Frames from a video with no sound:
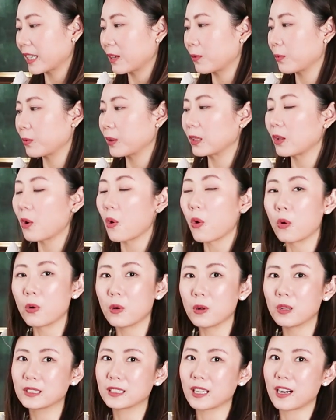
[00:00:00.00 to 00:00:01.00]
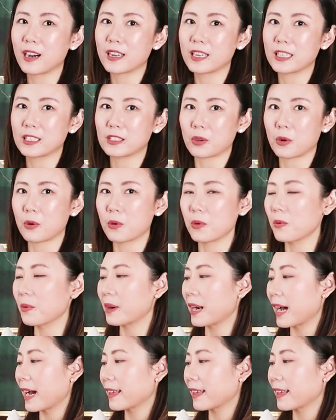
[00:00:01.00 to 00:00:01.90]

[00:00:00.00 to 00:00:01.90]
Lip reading: It will hold on its own.